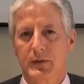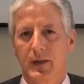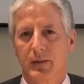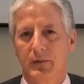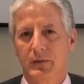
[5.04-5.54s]

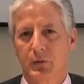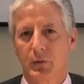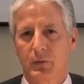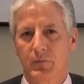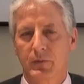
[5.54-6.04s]
cotton is
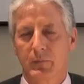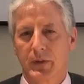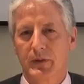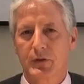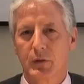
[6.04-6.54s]
grown from
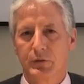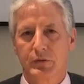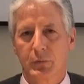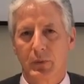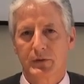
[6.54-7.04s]
East
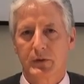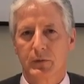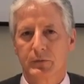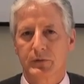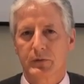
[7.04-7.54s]
Coast to West
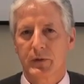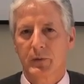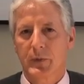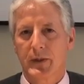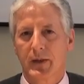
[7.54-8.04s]
Coast, so
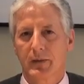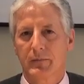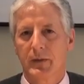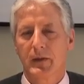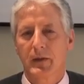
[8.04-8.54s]
that we
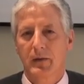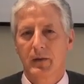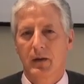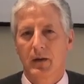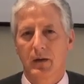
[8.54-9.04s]
have
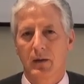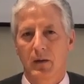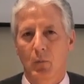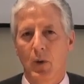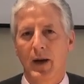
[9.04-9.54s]

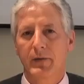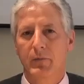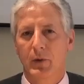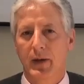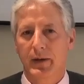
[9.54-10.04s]
a wide
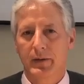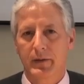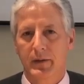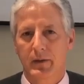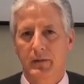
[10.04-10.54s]

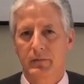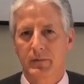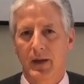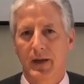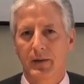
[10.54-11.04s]
variety of
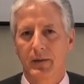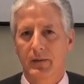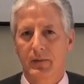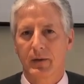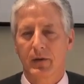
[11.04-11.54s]

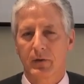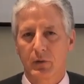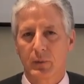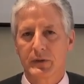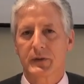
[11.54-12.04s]
cotton
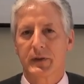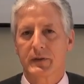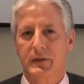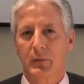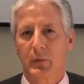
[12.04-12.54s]

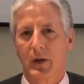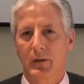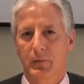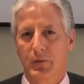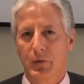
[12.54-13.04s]
characteristics that we
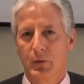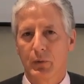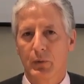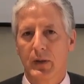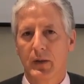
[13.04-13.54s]
offer
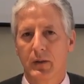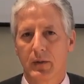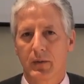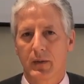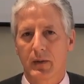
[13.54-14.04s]
to
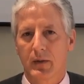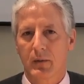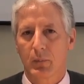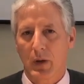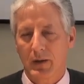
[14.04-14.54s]
the
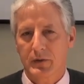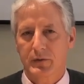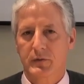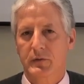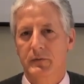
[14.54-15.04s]

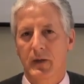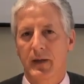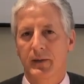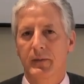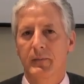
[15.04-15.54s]
processors of
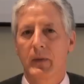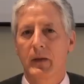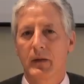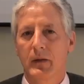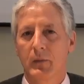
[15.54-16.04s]
cotton.
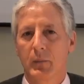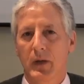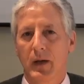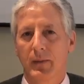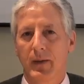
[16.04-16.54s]

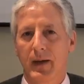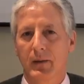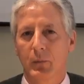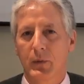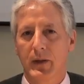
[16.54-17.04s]
Beyond
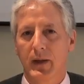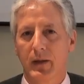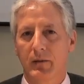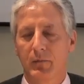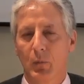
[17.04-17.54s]
that, we
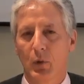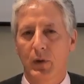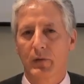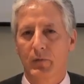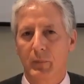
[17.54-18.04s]
have more
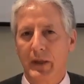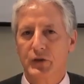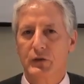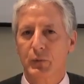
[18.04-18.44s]
information